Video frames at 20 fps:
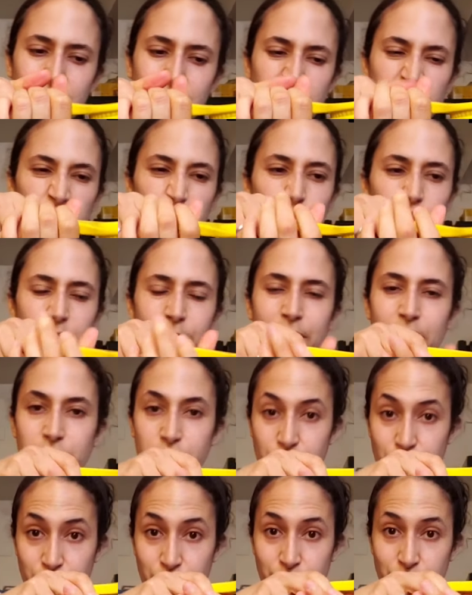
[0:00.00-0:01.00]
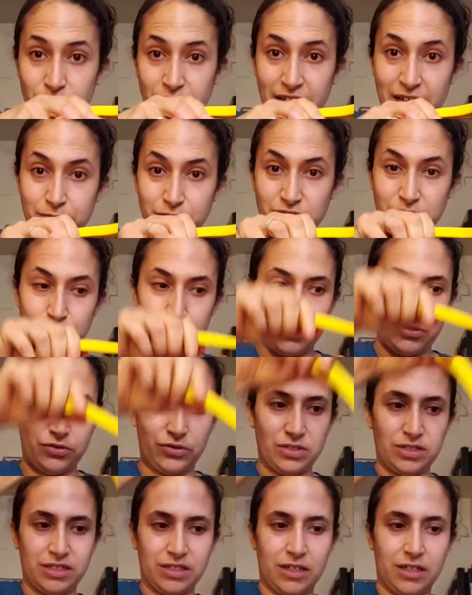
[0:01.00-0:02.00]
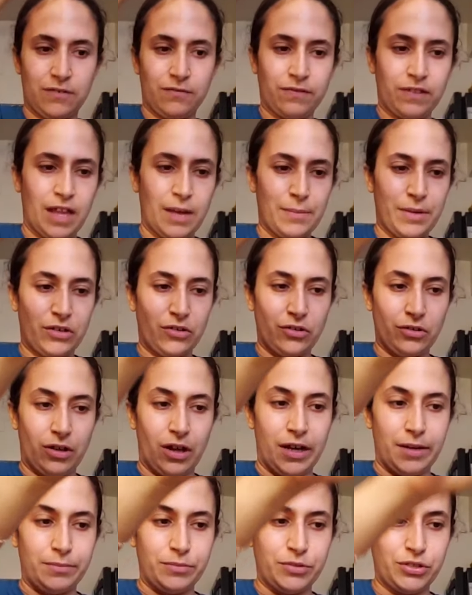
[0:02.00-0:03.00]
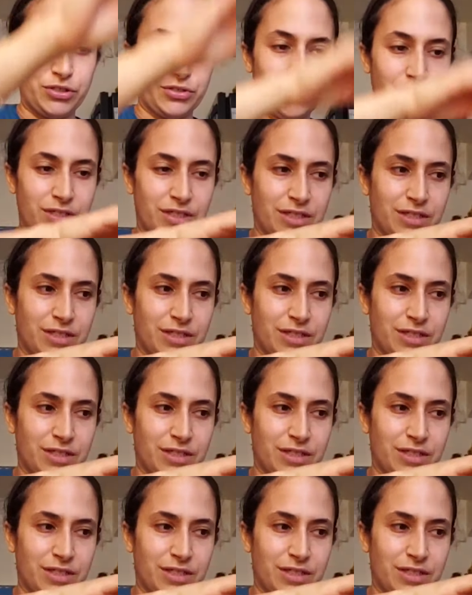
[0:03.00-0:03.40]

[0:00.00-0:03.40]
You want about 2 tablespoons of lemon or lime juice.